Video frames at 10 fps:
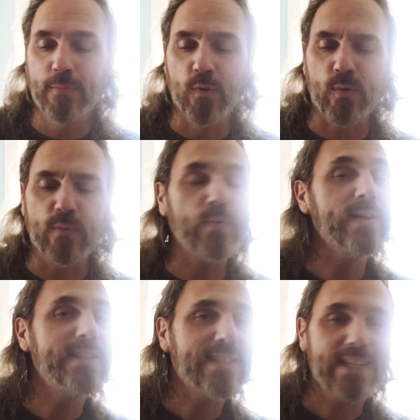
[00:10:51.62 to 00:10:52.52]

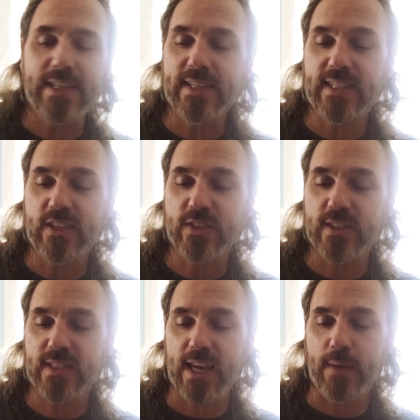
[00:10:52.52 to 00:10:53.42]
realistically, it's easier
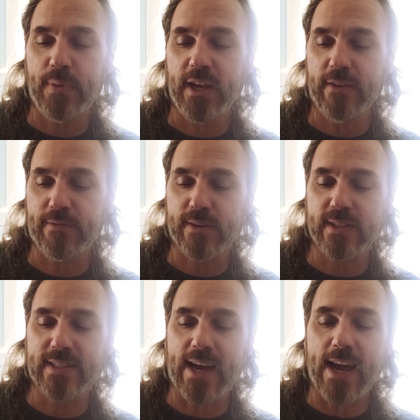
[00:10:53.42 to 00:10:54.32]
to say pity for
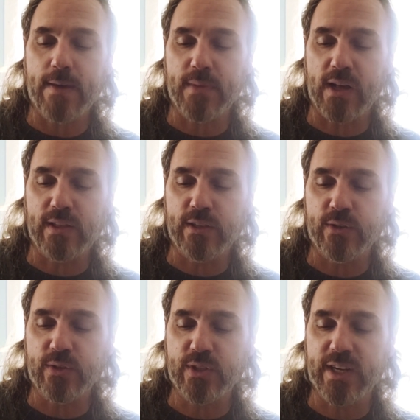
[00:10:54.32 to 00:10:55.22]
a dime,
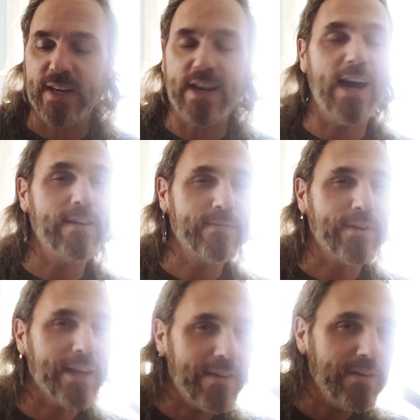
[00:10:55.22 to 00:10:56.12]
illusion, and
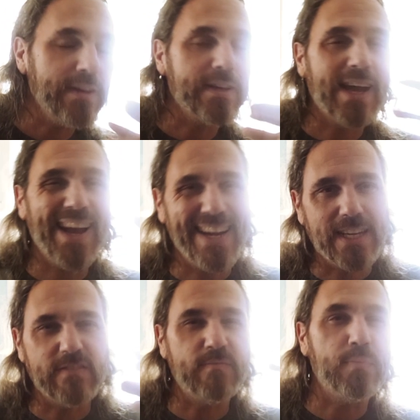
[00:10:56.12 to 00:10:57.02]
unforgiven
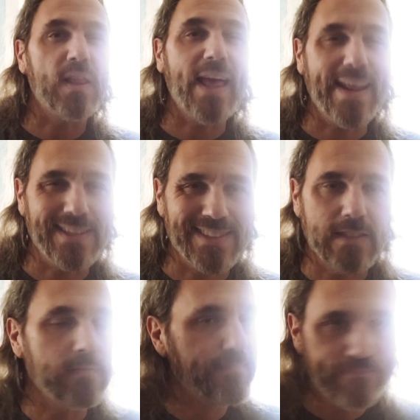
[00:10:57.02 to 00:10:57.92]
kind of
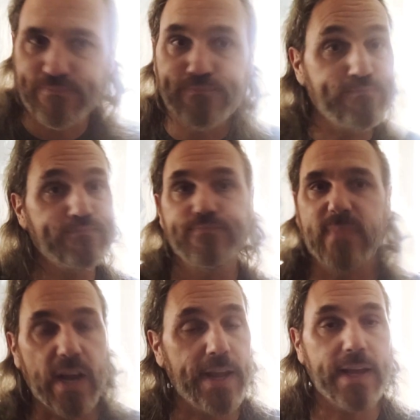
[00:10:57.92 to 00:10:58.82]
blend.
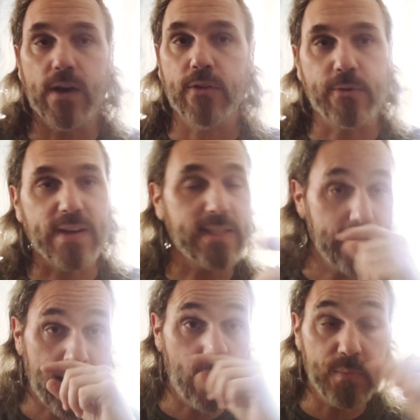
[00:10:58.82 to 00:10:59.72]
There you go. The rest of
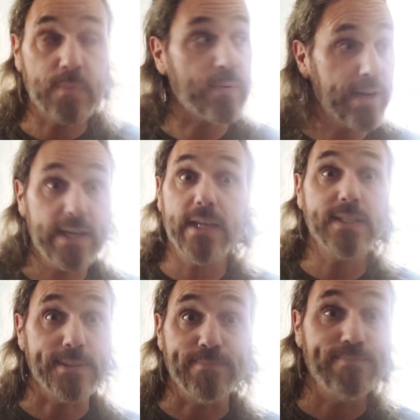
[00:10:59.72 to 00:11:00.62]
the album's pretty
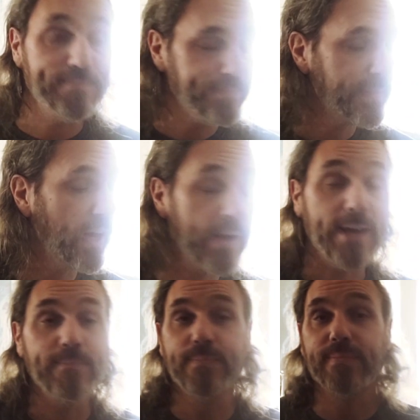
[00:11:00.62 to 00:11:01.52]
decent. Okay,